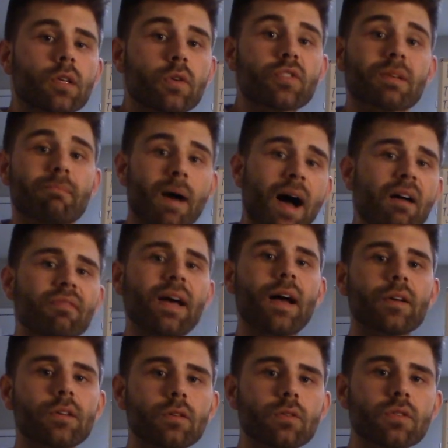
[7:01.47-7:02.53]
you using my
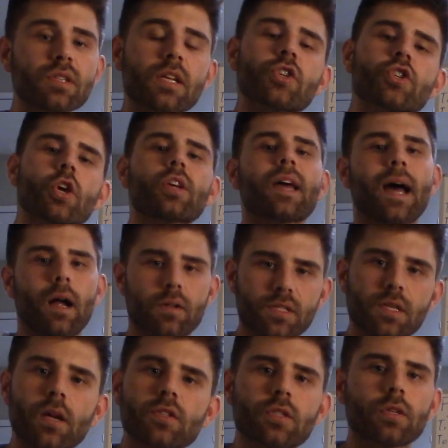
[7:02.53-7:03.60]
values and show you how
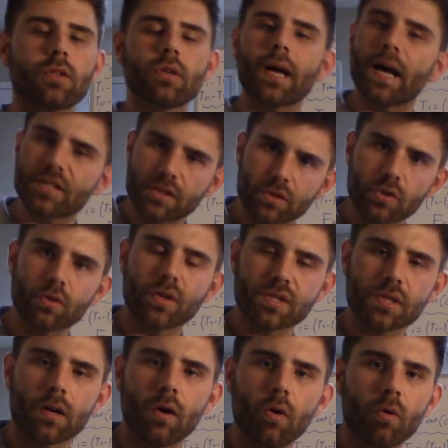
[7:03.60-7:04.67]
it's done so you guys can do
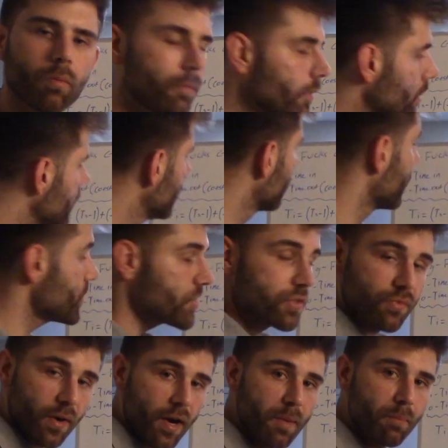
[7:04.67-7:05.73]
this at home. This
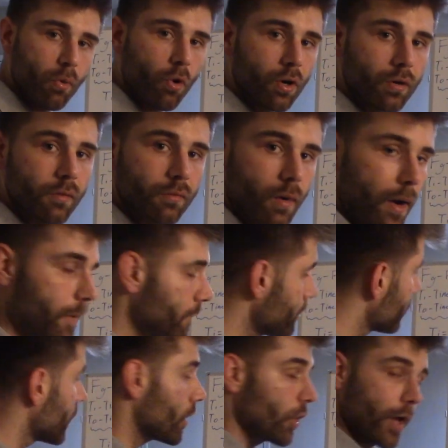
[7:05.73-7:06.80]
is very important, right?
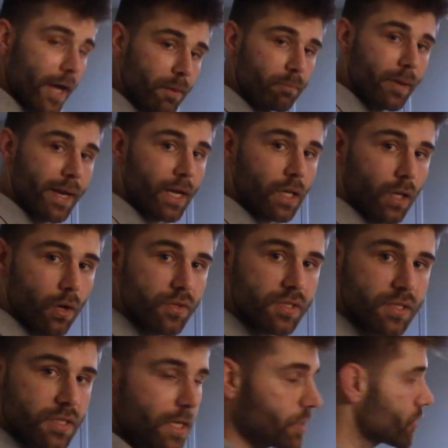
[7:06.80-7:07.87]
Go ahead and pay close
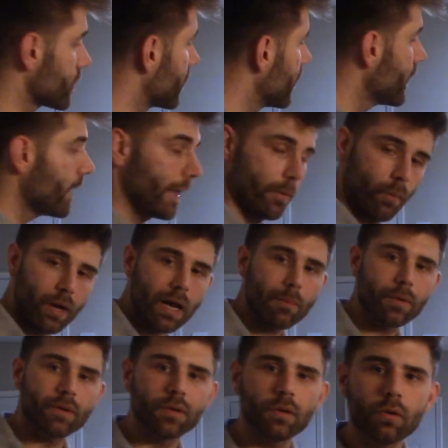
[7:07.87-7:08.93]
attention. And what
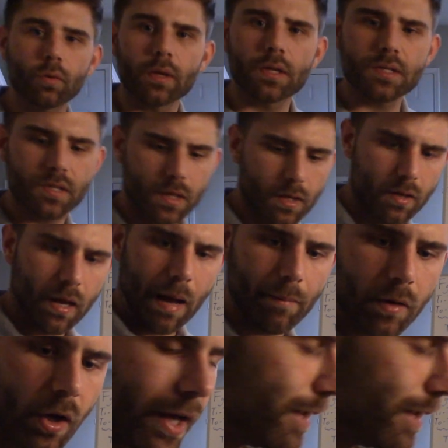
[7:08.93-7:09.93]
I'm gonna do is, I'm gonna go